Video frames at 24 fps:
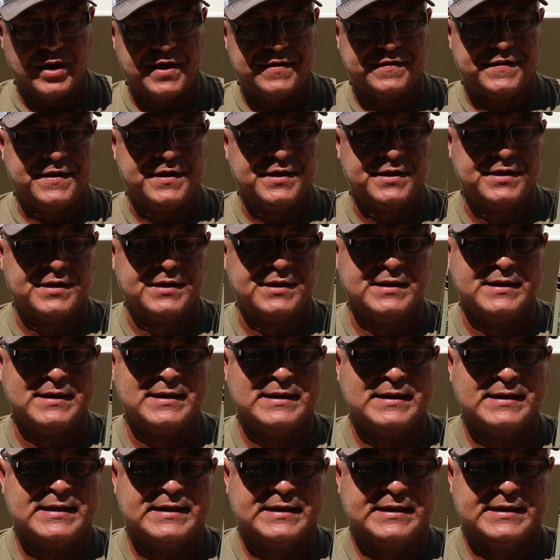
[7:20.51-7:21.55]
with
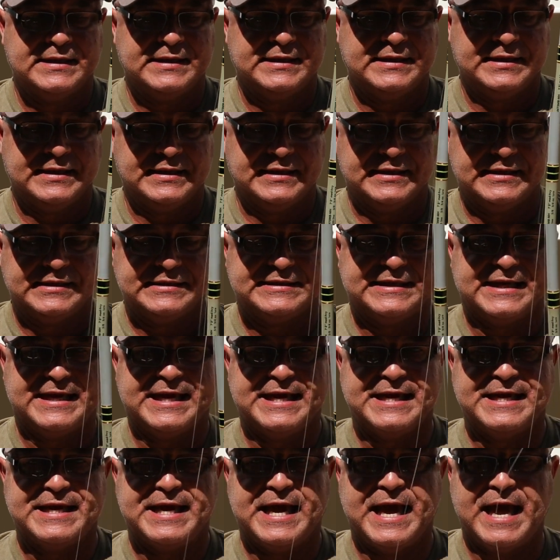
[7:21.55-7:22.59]
is
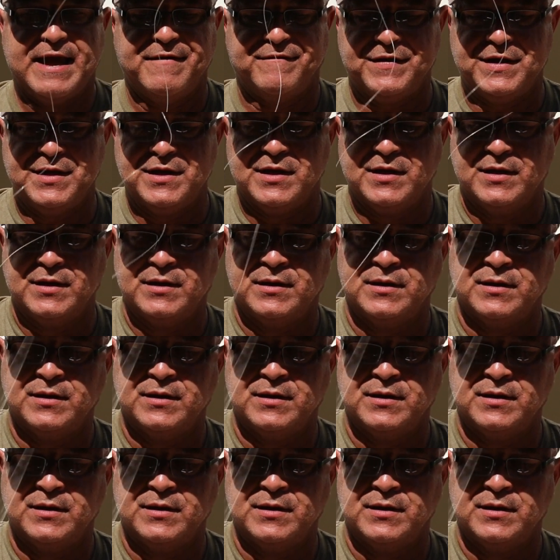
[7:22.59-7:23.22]
a heavy